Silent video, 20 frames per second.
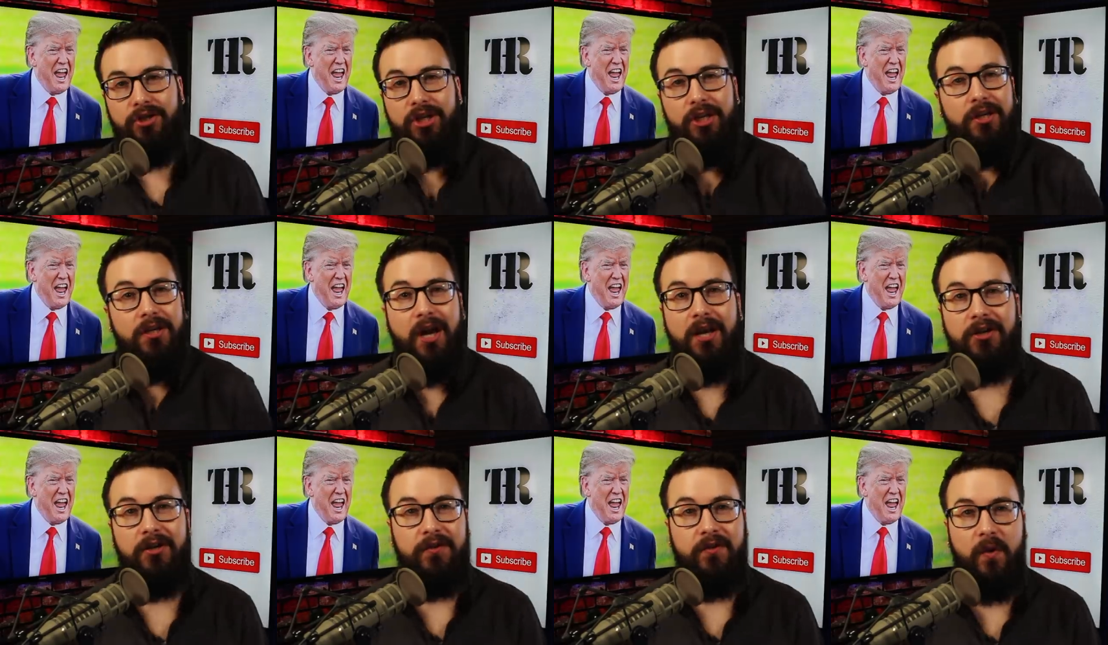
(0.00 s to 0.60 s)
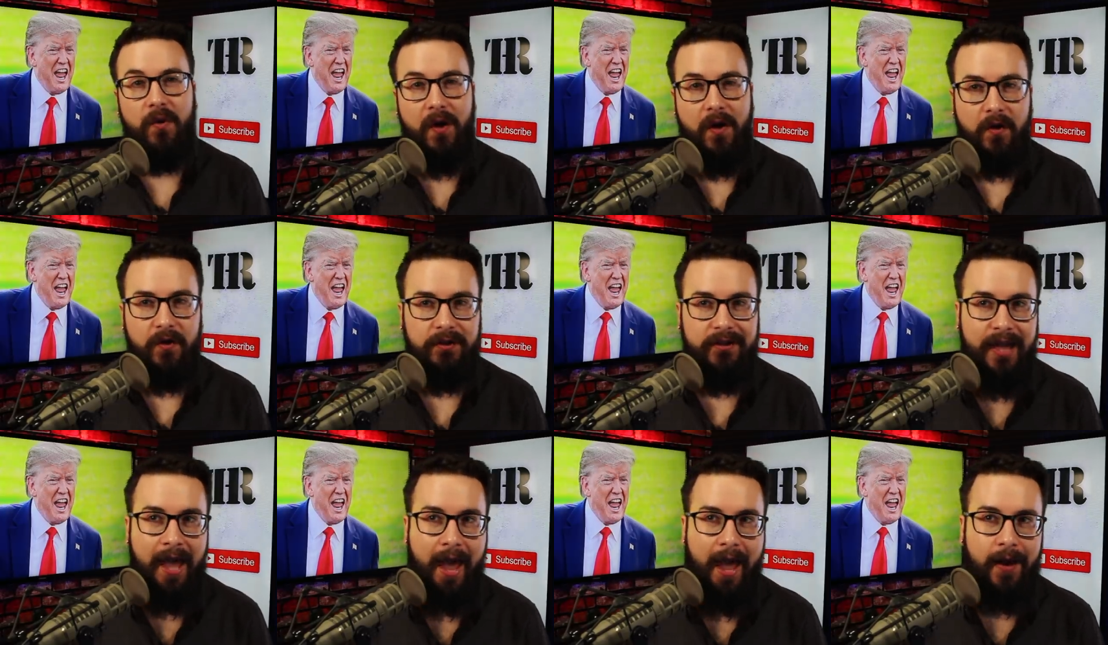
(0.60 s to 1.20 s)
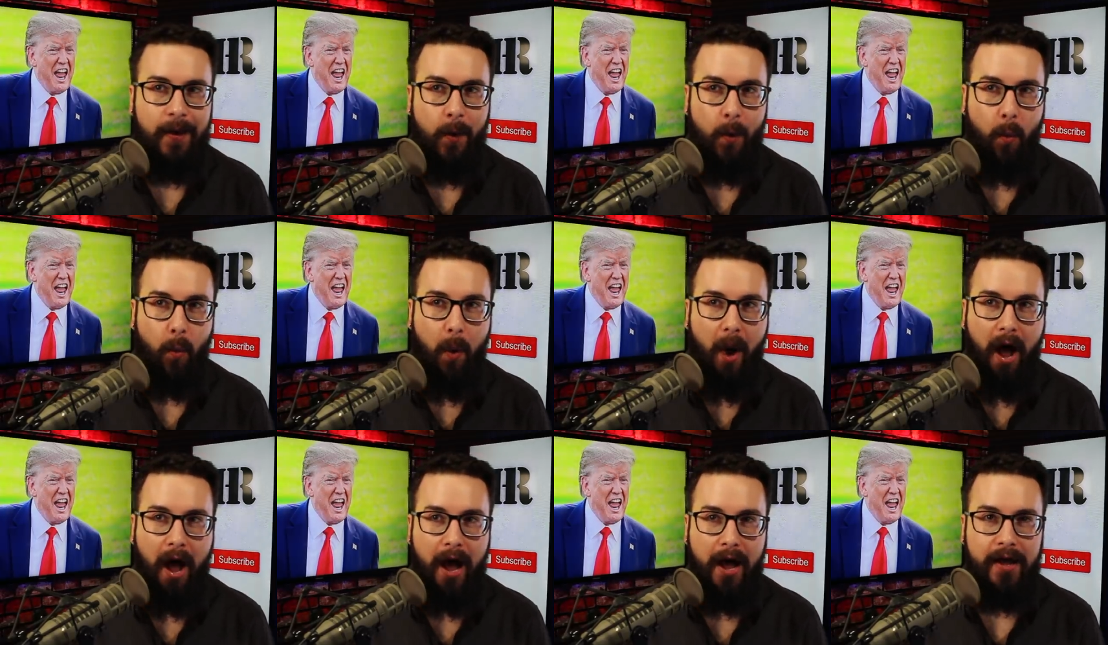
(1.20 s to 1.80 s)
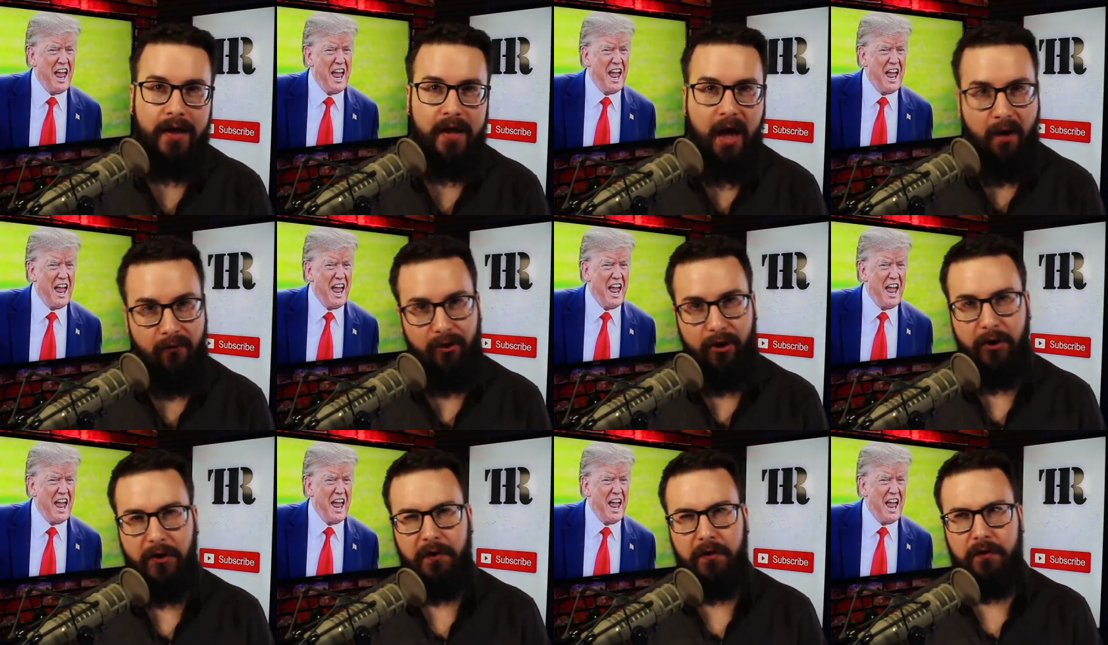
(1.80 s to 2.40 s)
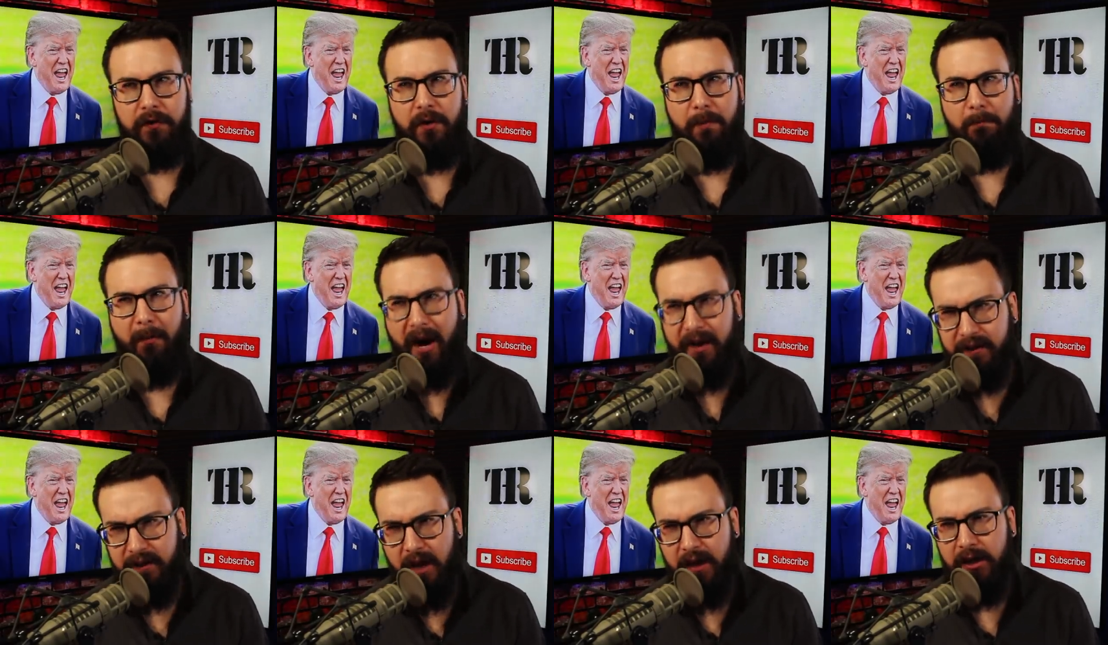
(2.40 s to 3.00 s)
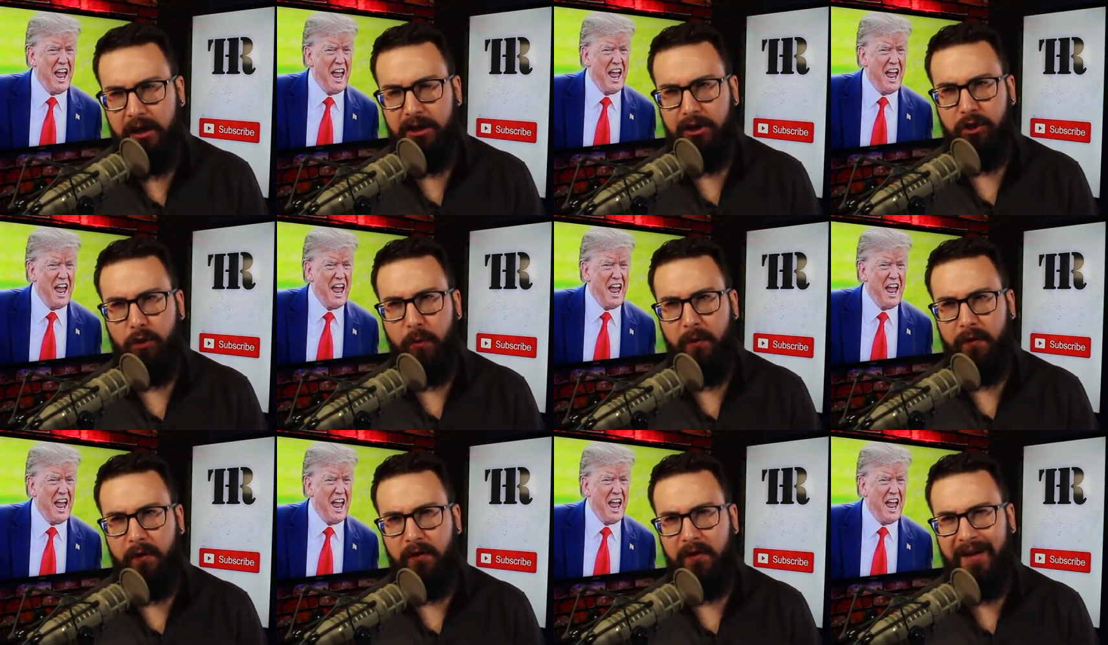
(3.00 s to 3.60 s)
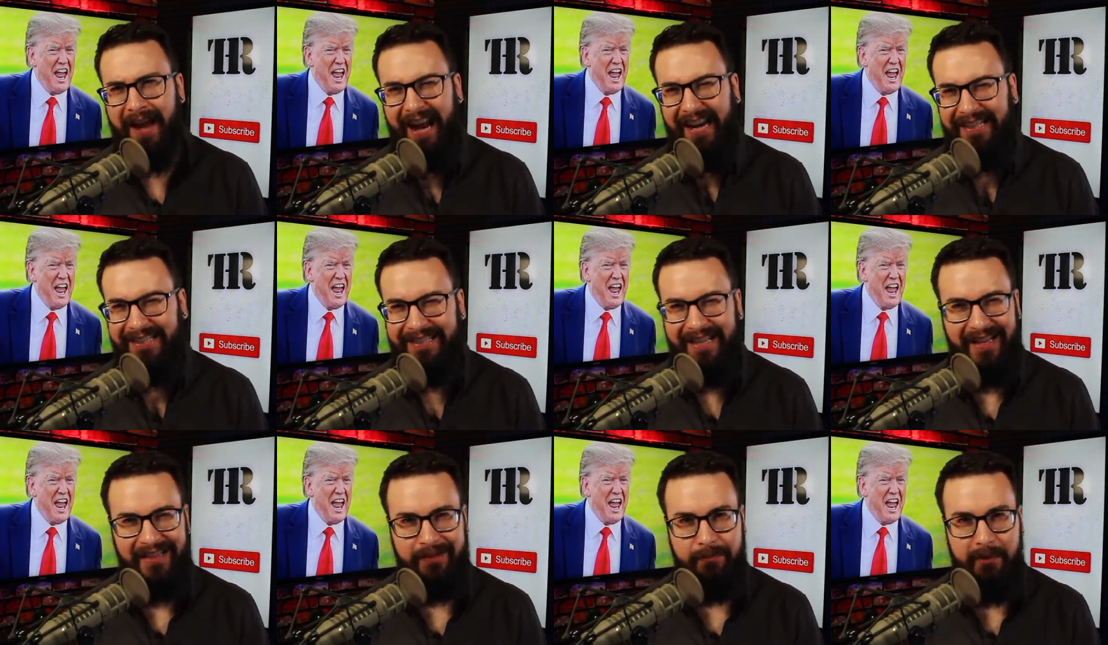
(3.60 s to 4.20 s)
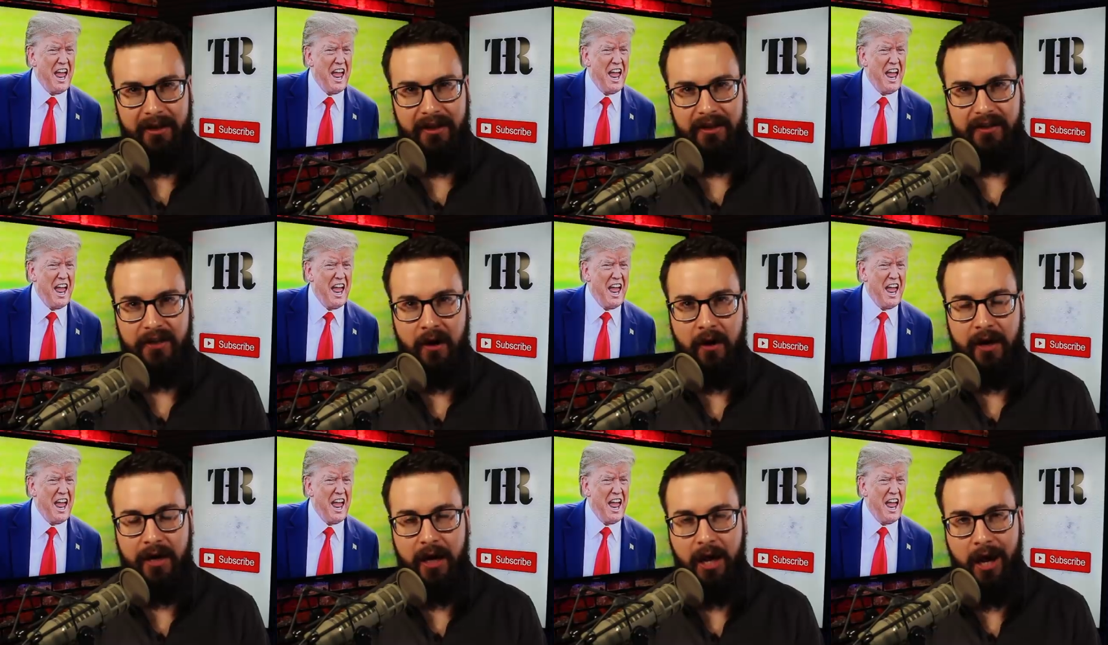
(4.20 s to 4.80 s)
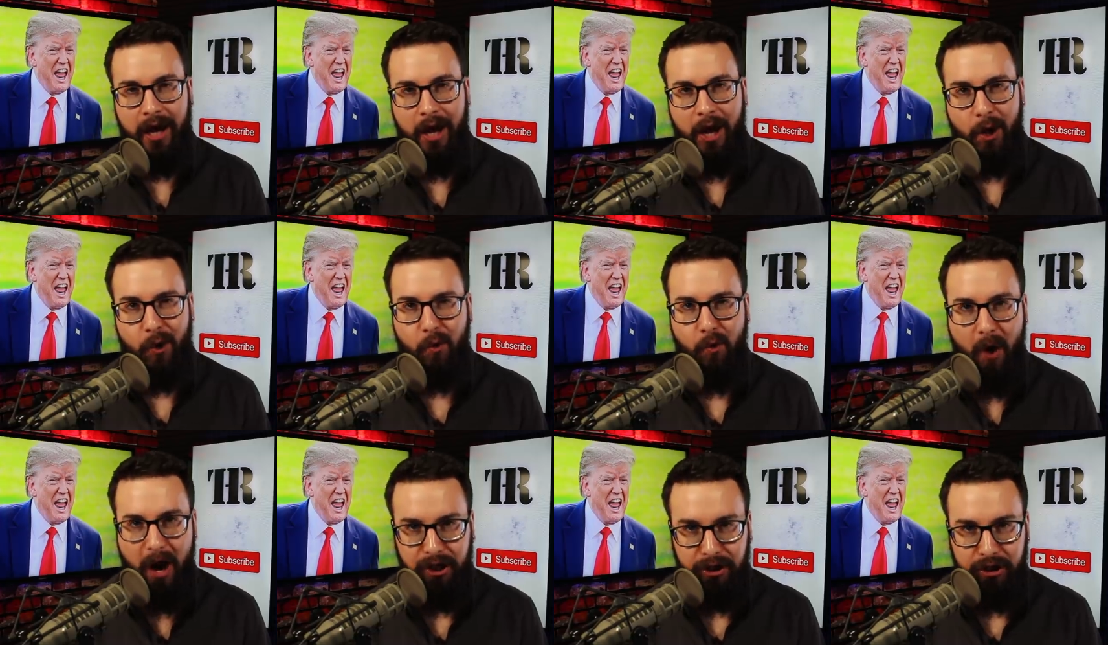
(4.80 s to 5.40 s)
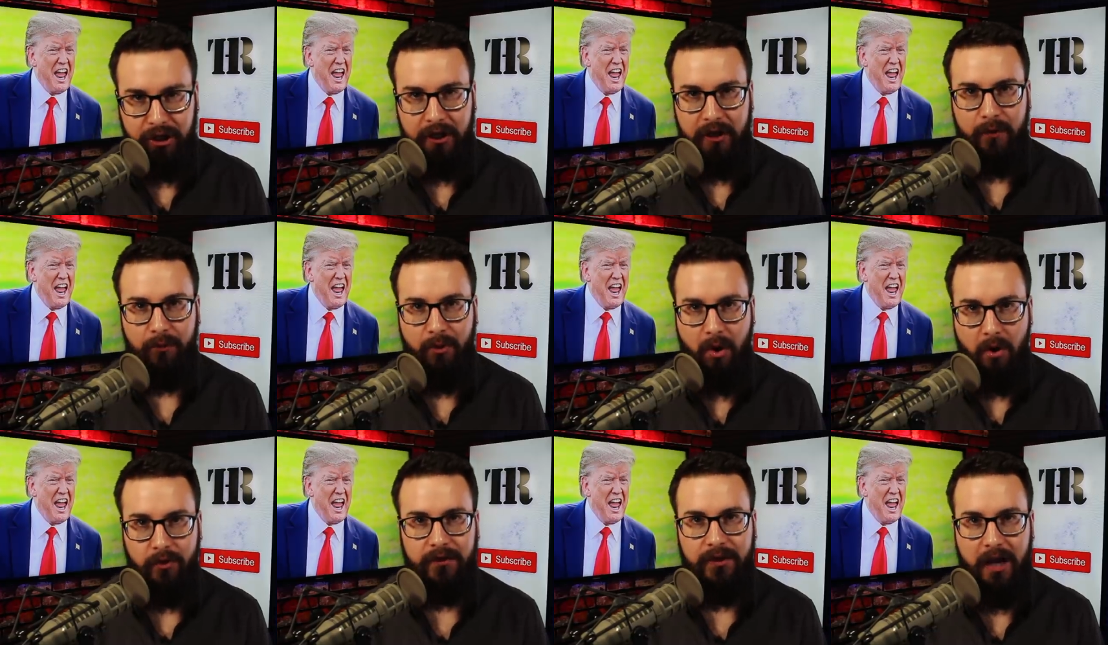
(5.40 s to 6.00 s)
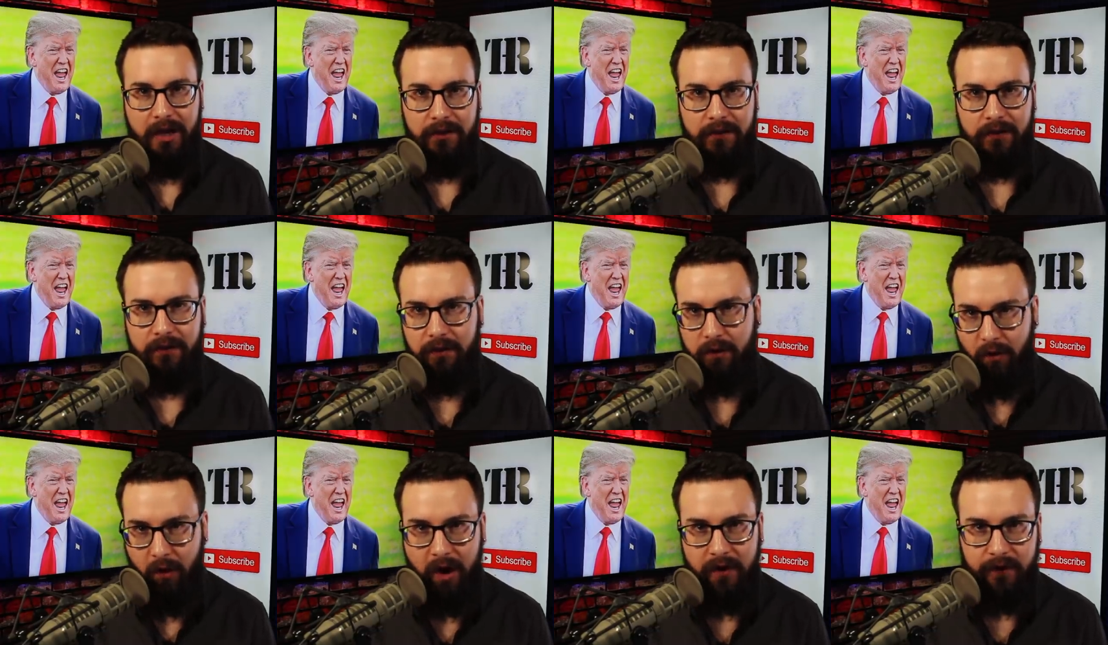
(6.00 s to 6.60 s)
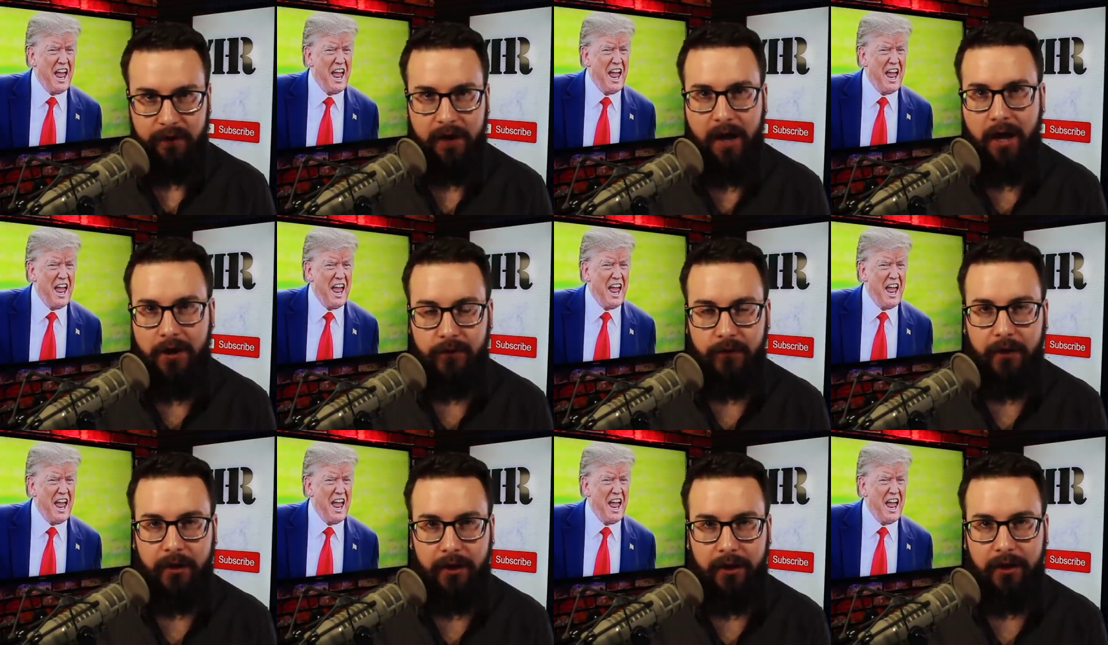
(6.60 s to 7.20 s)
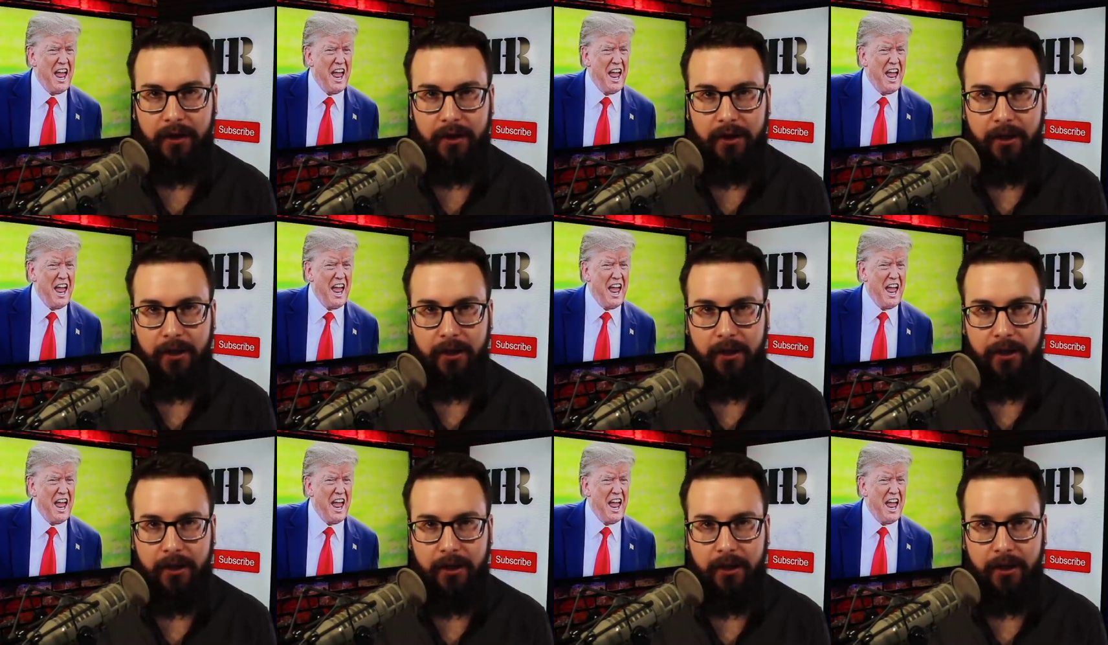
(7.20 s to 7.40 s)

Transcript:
Speaker 1: Gee, I just don't understand why governors might take issue with the United States military crushing protests across the country.